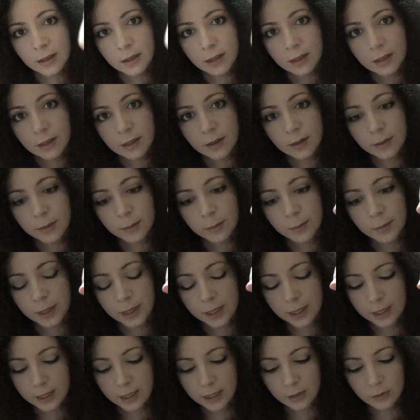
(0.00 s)

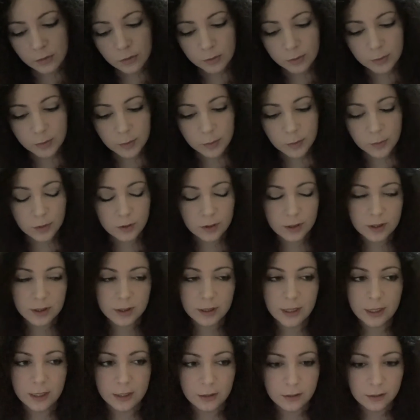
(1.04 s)
I can't remember the
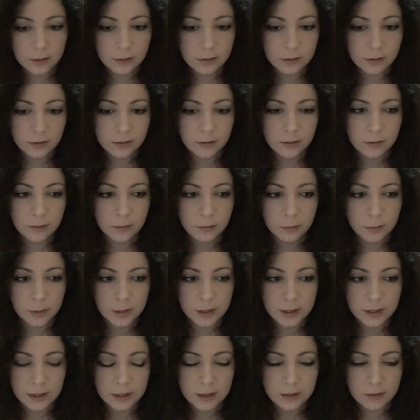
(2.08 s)
title,
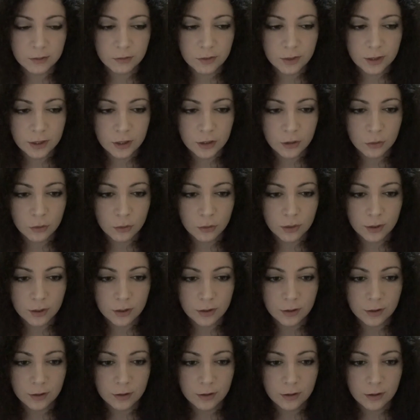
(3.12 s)
but it's a video
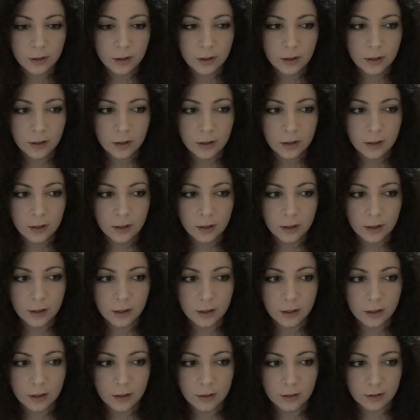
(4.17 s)
where
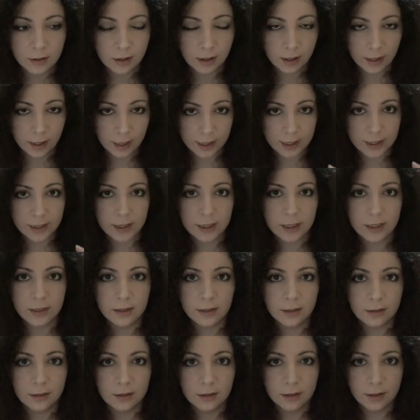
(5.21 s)
the
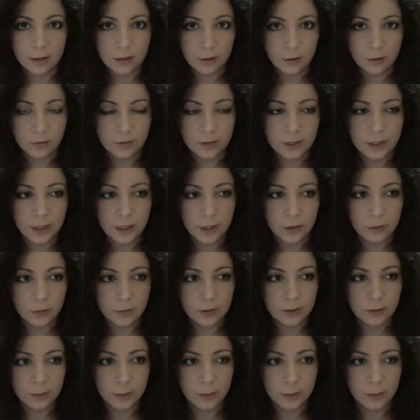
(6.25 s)
lighting in her video is a